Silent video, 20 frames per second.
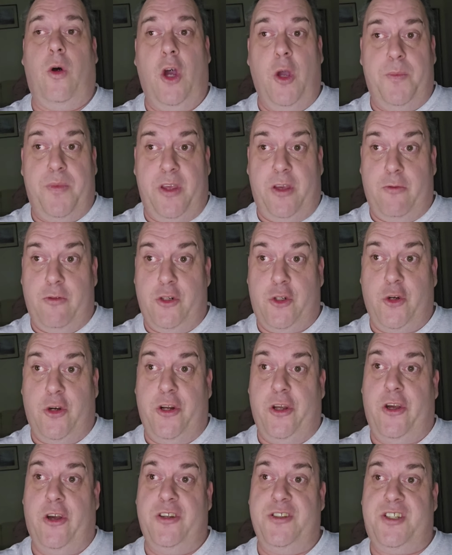Hope that you're enjoying
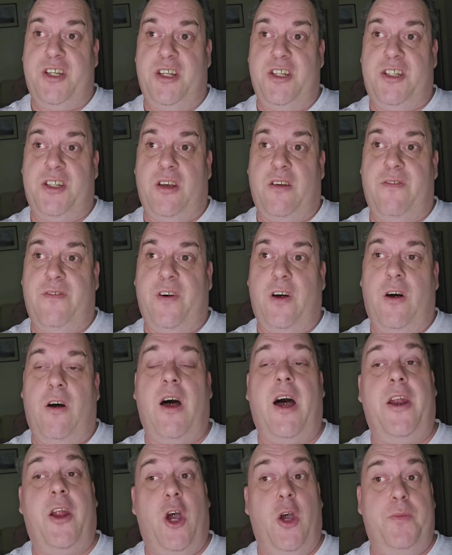the content so
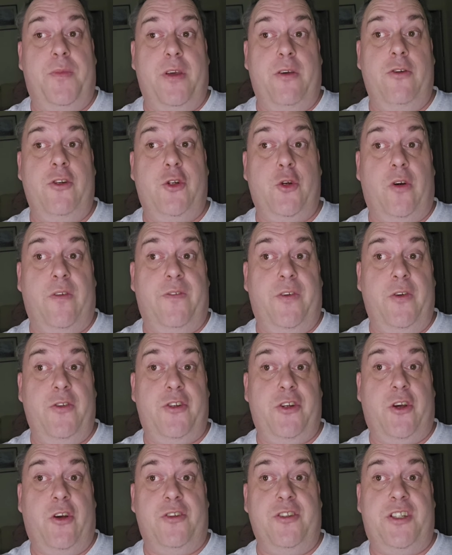far and hope that you enjoy
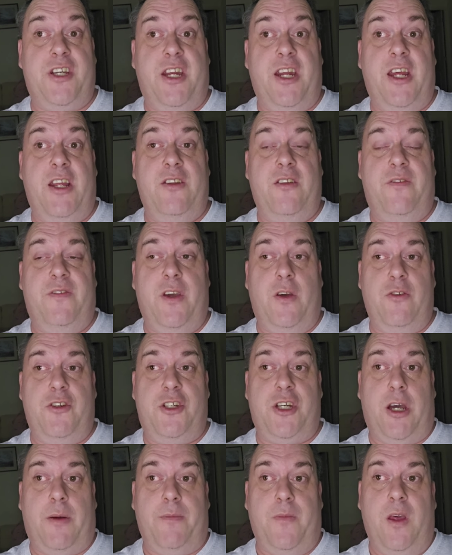future content in the
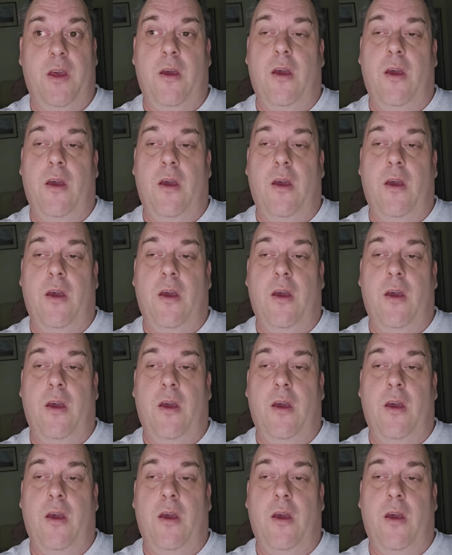future.